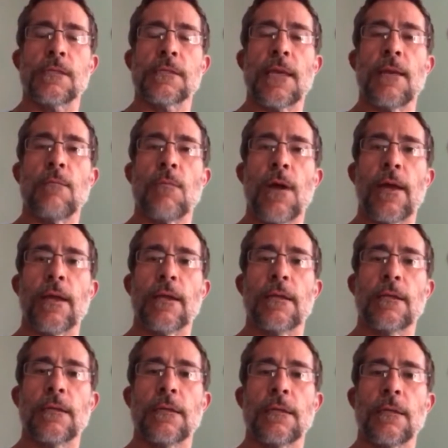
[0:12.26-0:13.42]
the same way,
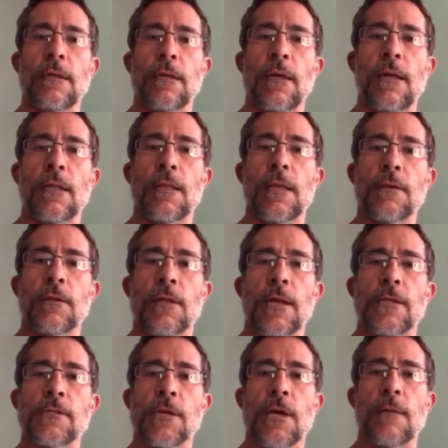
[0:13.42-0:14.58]
let your
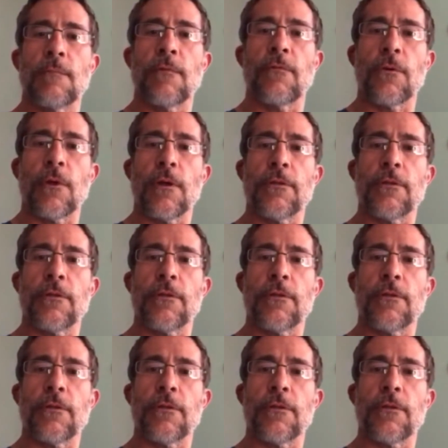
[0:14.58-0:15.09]
light shine before